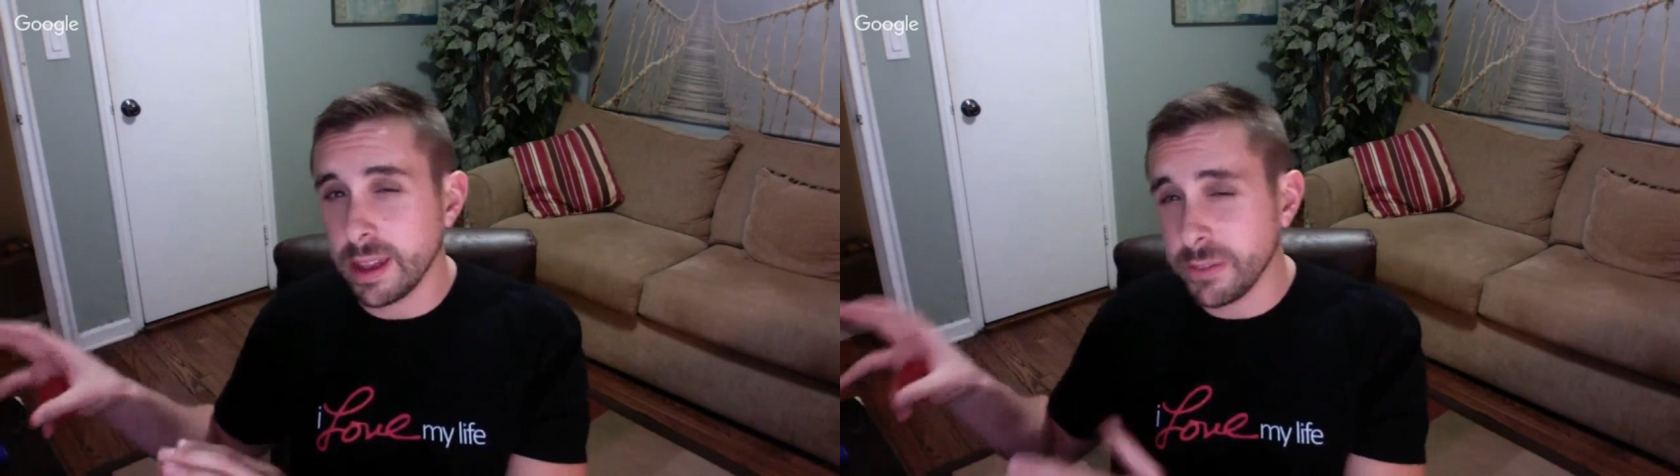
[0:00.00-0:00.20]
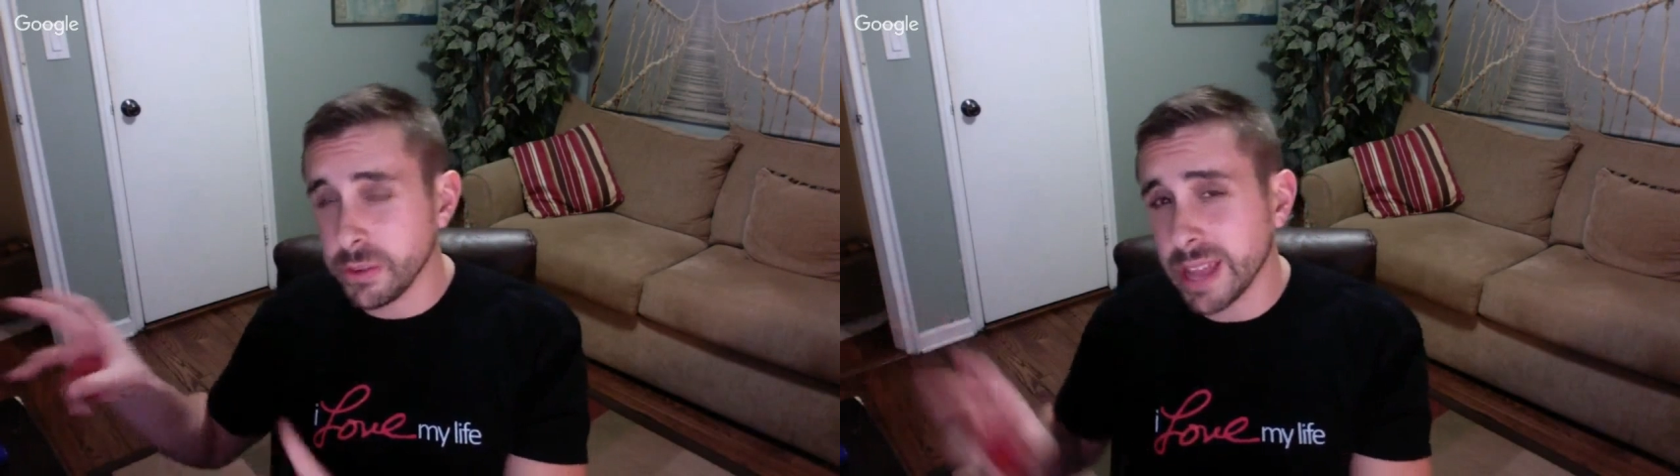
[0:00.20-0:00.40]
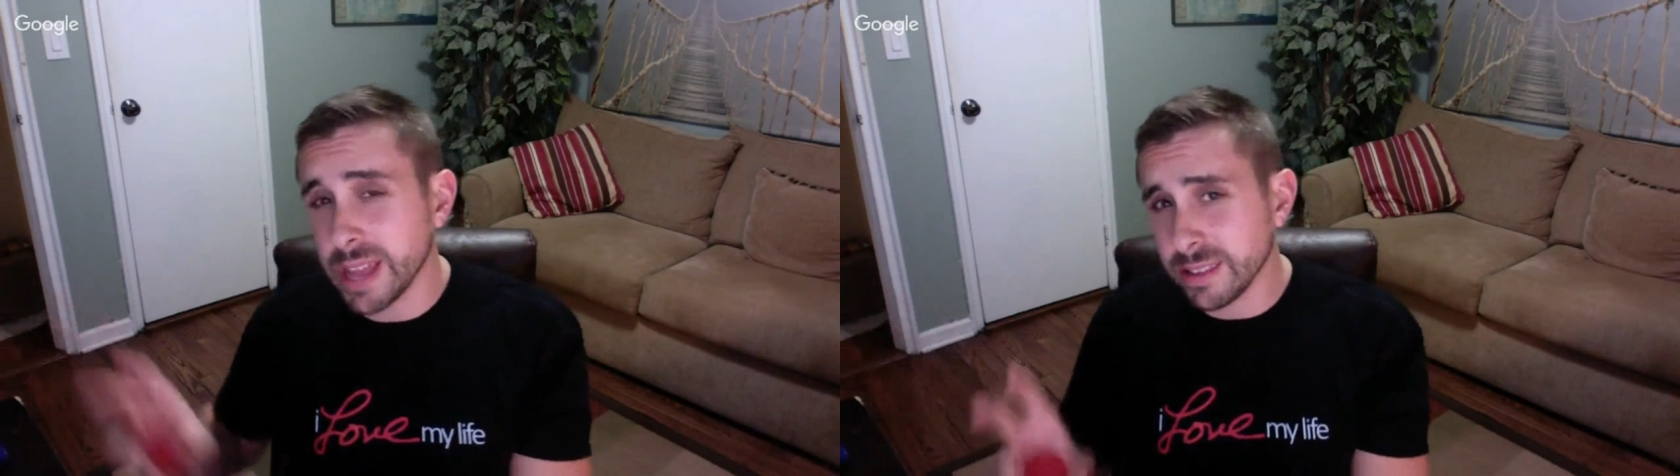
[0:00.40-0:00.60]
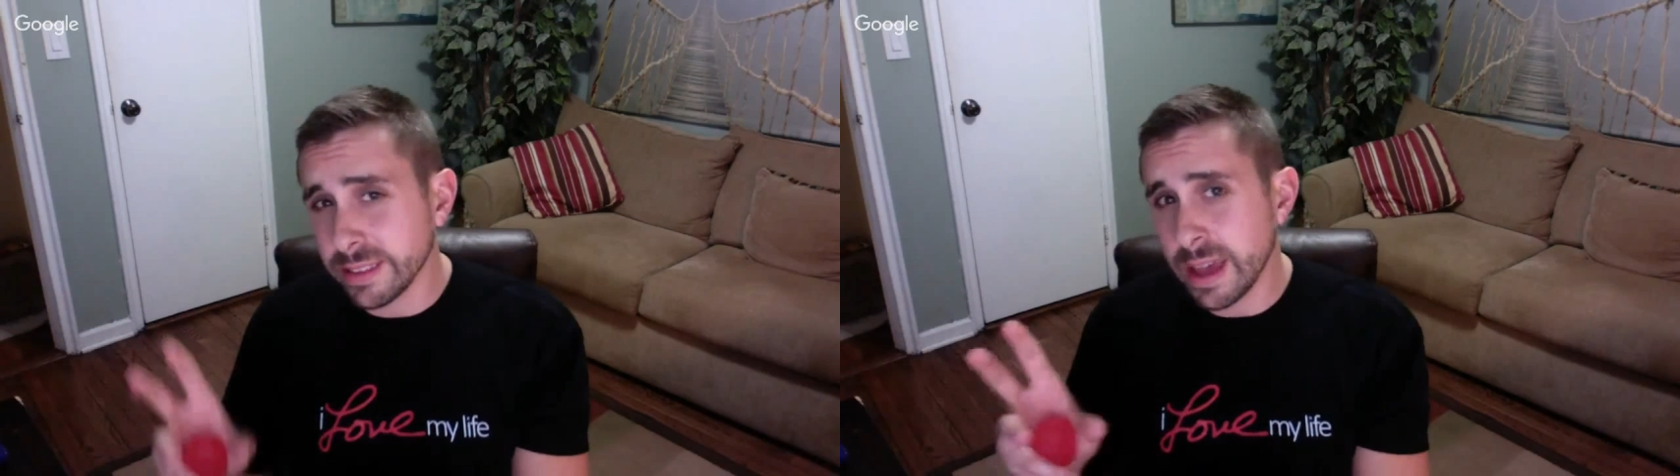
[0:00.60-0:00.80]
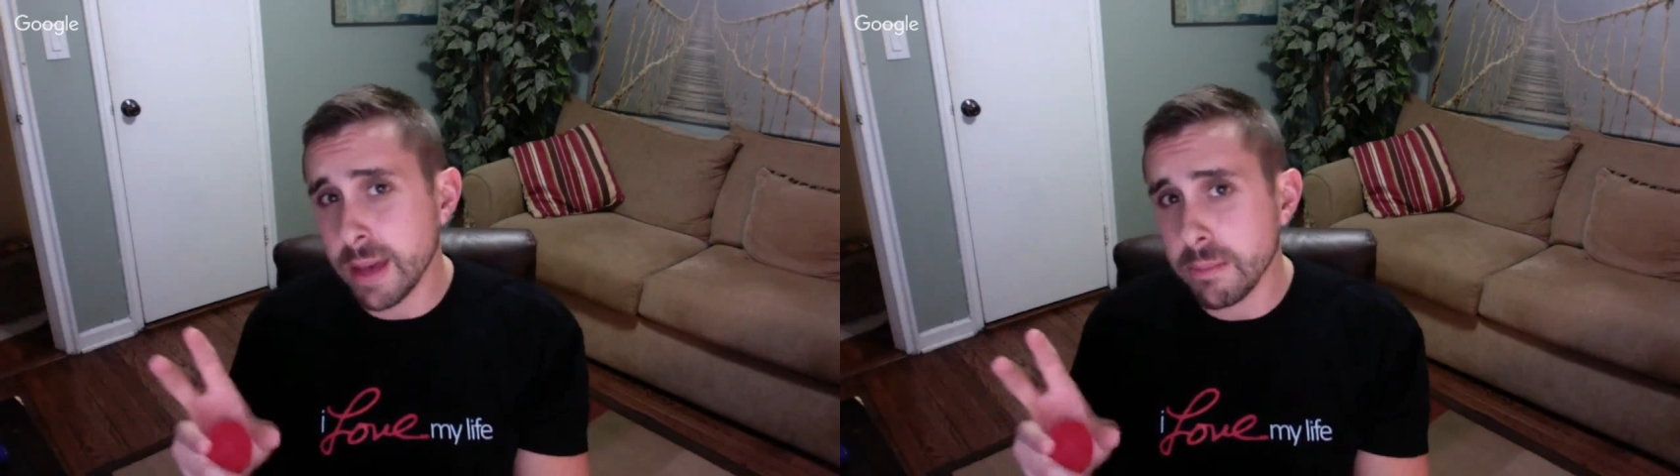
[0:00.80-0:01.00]
And if you get to the
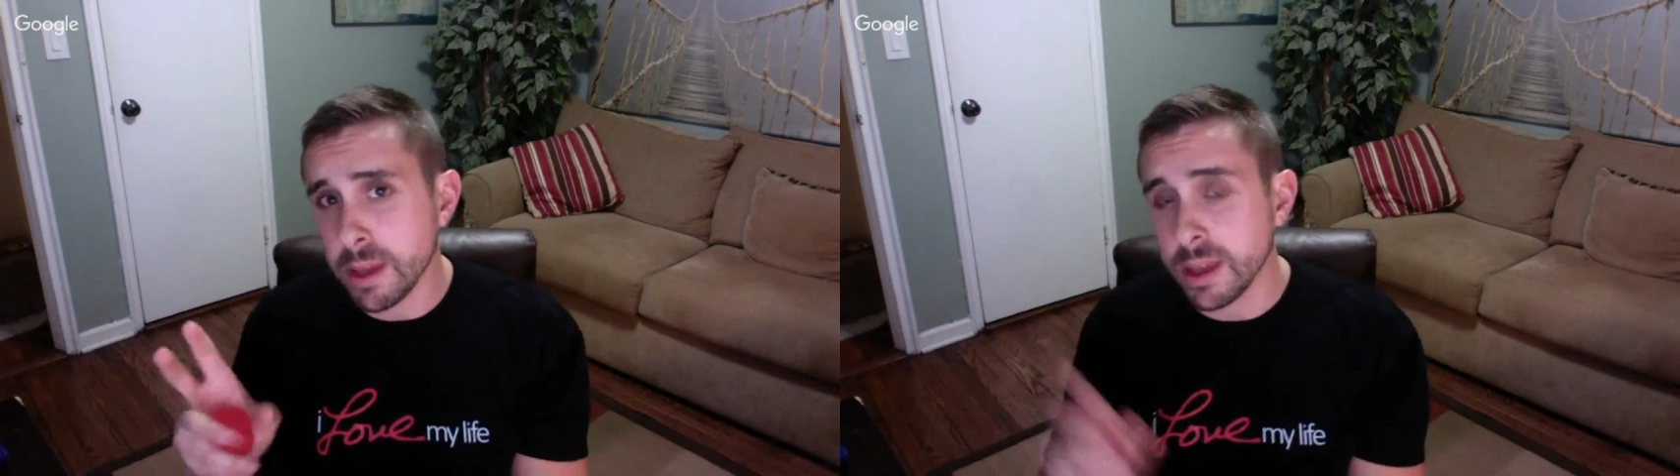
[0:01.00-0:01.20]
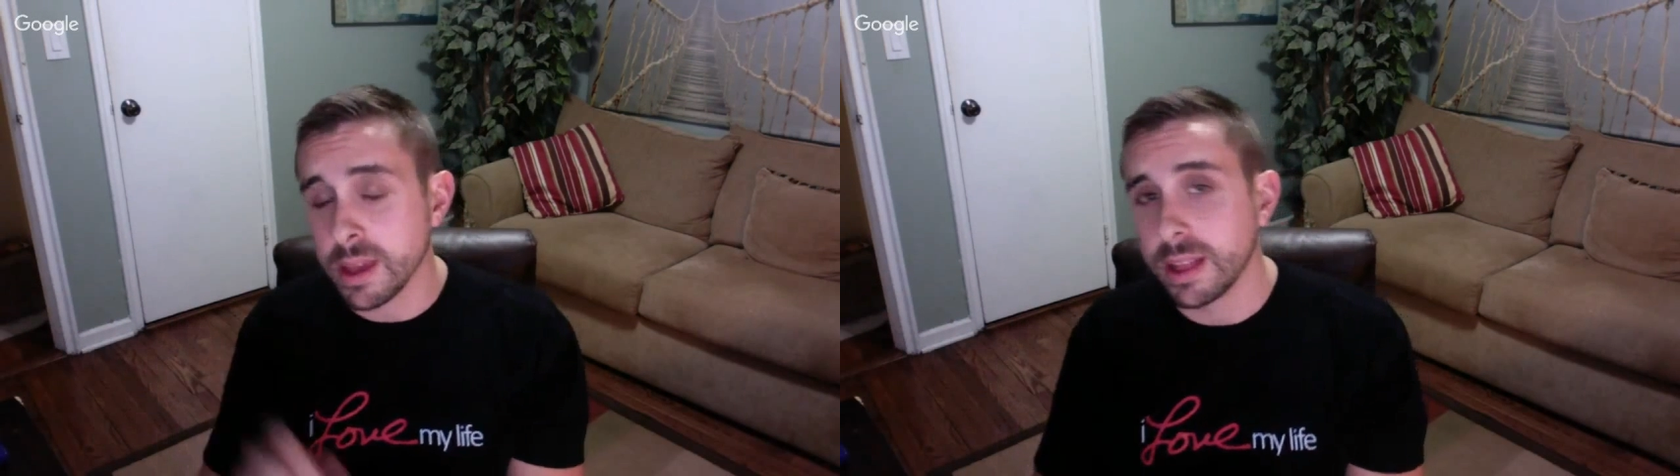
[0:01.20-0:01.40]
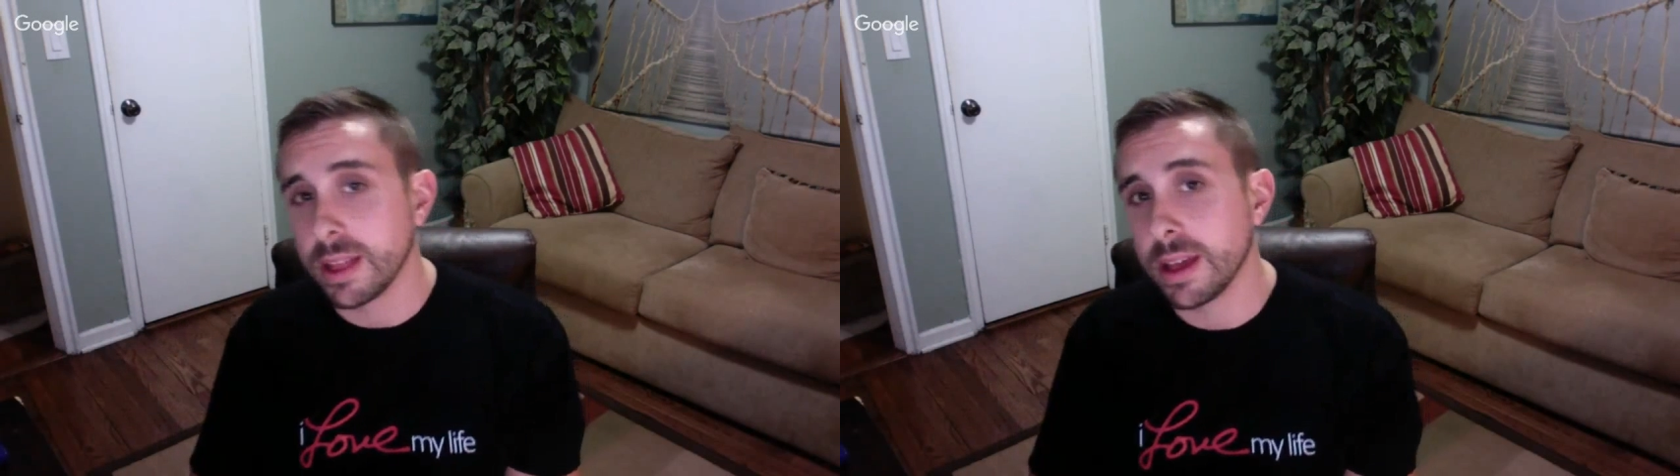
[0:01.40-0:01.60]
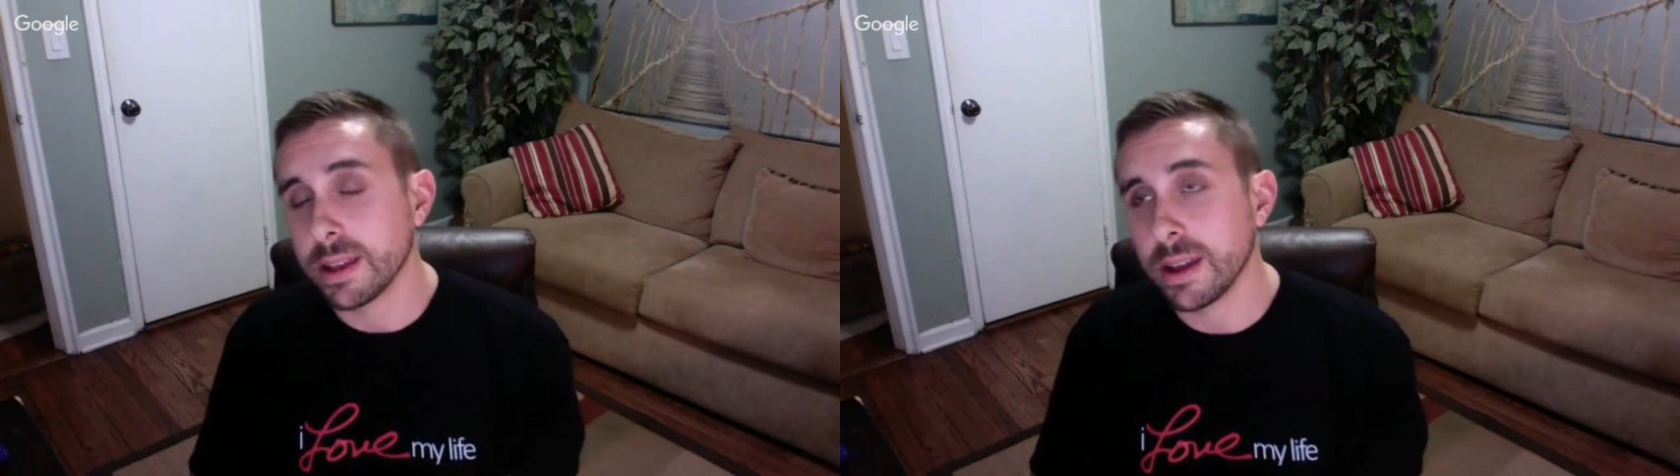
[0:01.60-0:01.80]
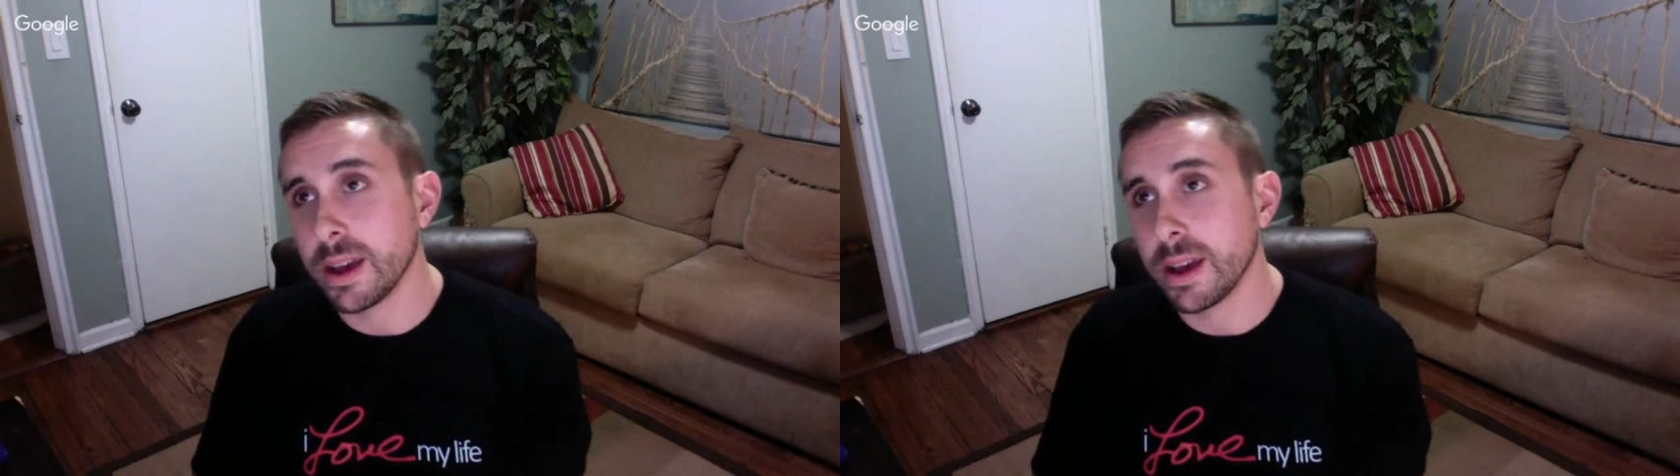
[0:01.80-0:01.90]
top, like,